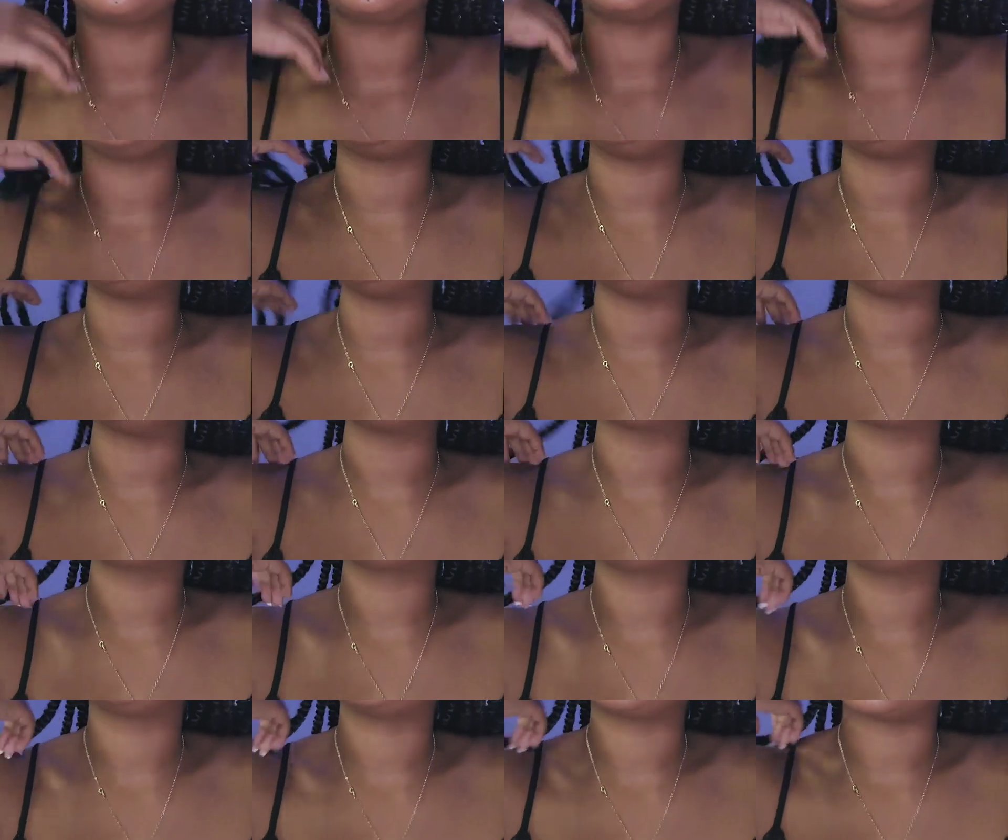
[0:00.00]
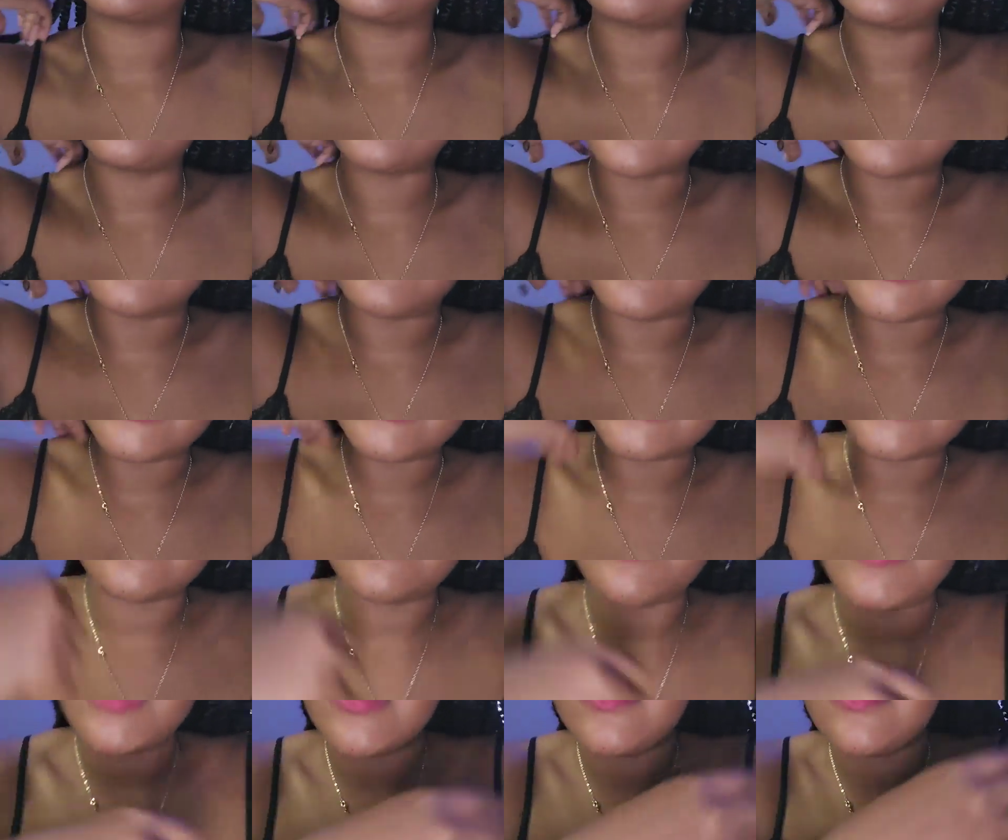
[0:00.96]
In October, I took a bunch
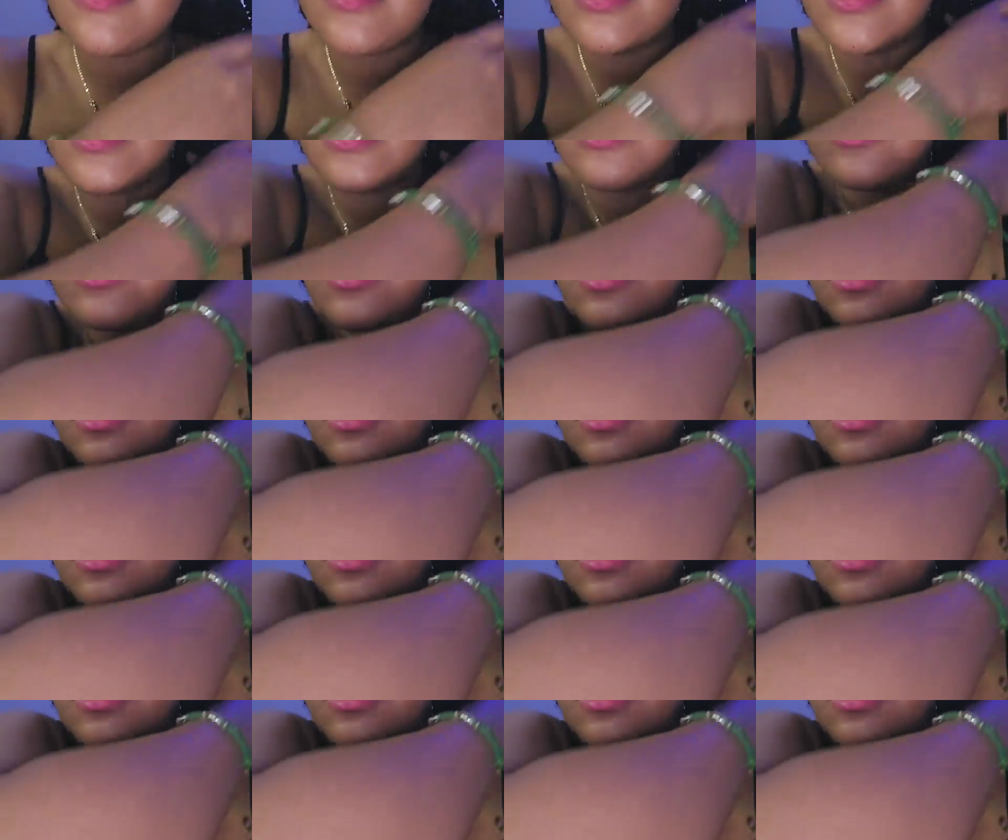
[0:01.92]
of PTO,